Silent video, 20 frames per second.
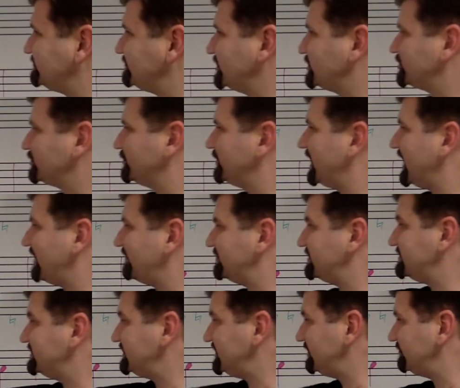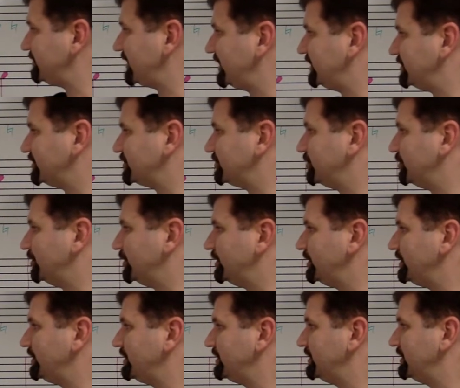measure. We have a D minor
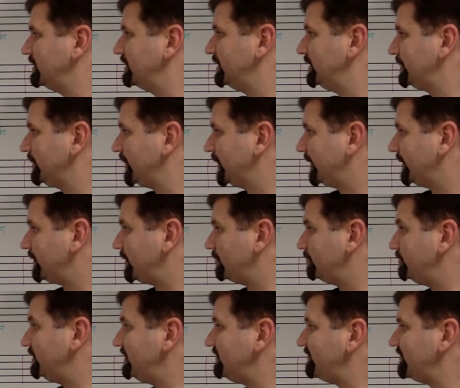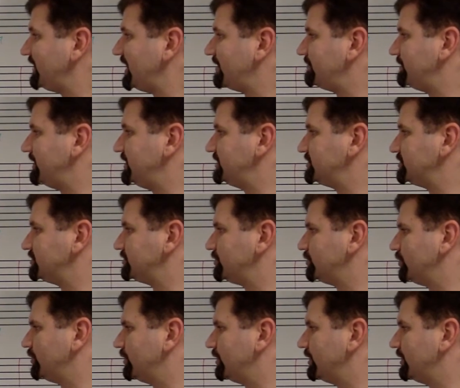chord, a B flat major
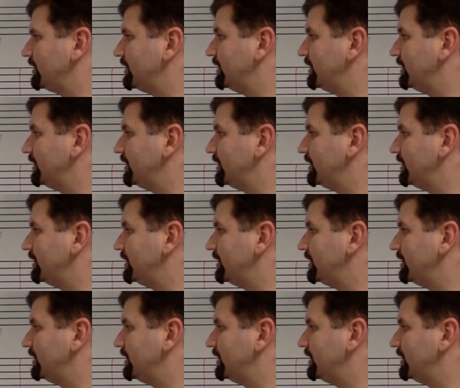chord,